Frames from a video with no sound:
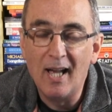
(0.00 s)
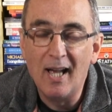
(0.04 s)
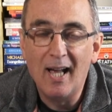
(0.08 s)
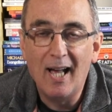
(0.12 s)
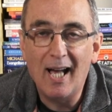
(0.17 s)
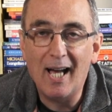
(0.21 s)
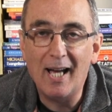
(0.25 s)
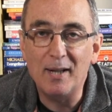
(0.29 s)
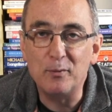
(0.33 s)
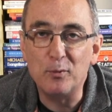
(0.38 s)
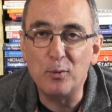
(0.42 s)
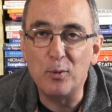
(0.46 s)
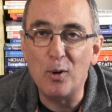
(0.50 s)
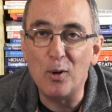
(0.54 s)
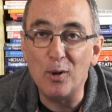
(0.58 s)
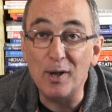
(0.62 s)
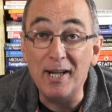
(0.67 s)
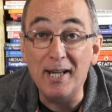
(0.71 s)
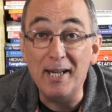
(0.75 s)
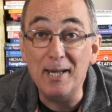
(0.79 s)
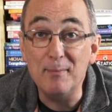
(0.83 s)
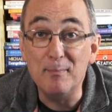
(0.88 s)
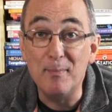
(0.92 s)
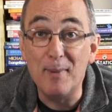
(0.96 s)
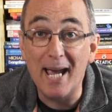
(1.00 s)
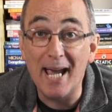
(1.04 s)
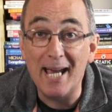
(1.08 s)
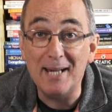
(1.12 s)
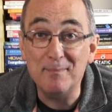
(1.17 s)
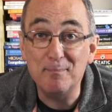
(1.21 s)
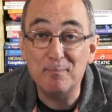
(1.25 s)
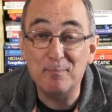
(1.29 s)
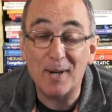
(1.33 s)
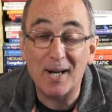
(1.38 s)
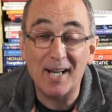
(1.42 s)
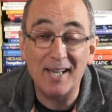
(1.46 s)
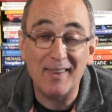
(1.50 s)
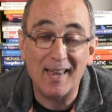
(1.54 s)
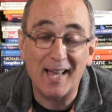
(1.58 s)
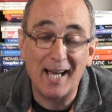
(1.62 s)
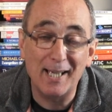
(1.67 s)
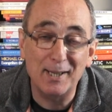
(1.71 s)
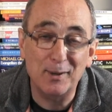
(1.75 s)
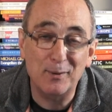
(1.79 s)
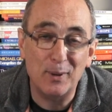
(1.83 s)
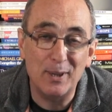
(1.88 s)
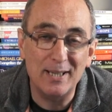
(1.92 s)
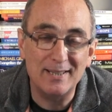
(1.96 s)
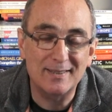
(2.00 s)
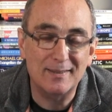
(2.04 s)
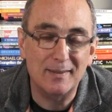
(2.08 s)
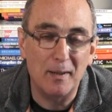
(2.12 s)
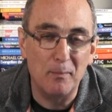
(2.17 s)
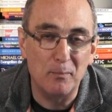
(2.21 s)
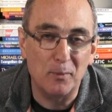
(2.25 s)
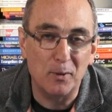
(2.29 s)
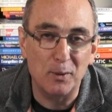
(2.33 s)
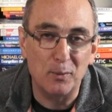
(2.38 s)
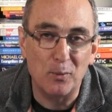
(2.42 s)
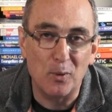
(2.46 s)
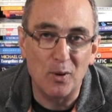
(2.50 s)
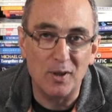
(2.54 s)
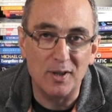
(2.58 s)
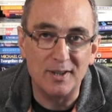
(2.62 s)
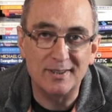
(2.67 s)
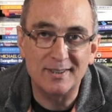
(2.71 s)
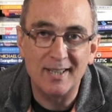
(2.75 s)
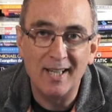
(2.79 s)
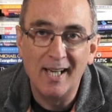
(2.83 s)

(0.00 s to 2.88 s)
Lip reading: And what he meant by that, quite simply, was